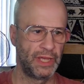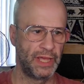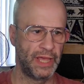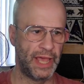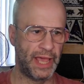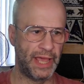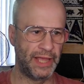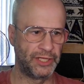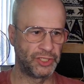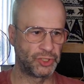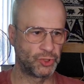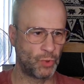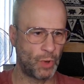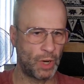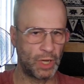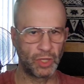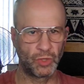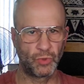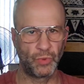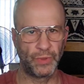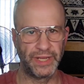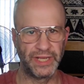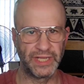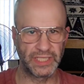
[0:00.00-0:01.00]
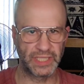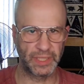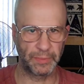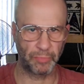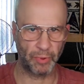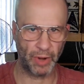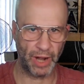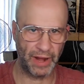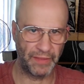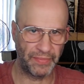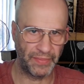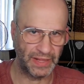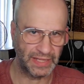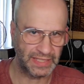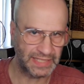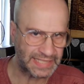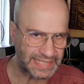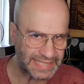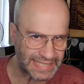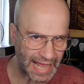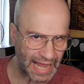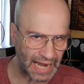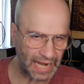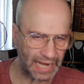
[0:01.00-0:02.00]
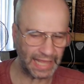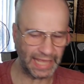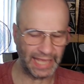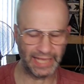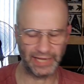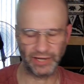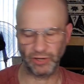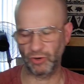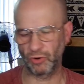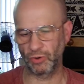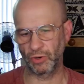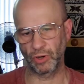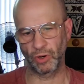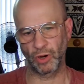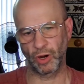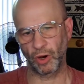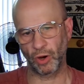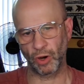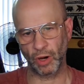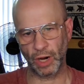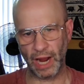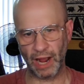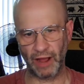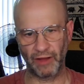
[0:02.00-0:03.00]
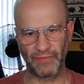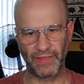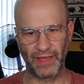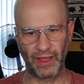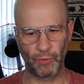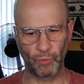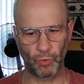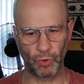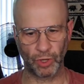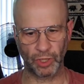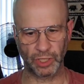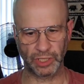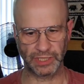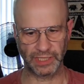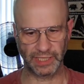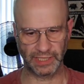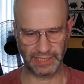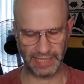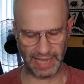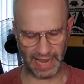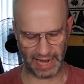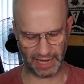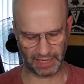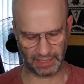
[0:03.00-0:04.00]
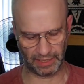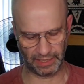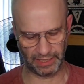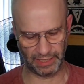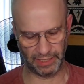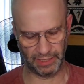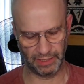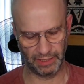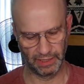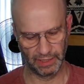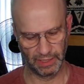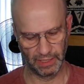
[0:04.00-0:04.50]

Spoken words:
and Juan Gui is the brand that's selling it, or how that works exactly.